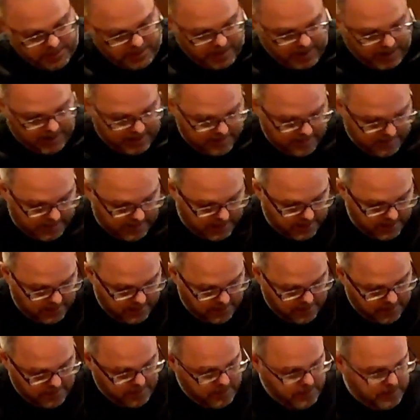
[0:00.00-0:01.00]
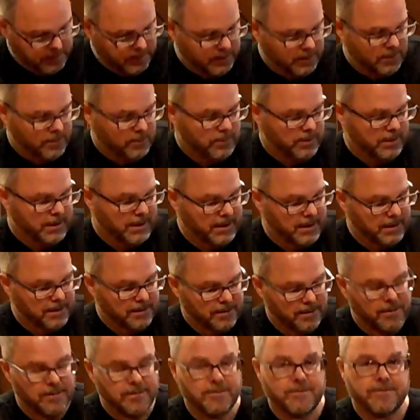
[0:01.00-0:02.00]
And then you
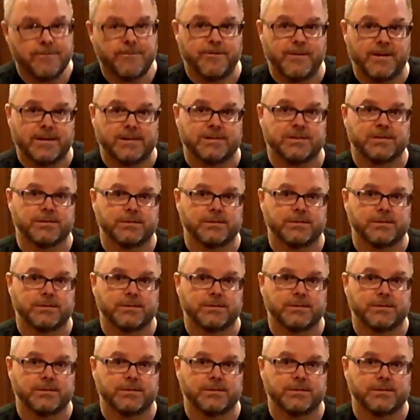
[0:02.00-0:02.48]
need fish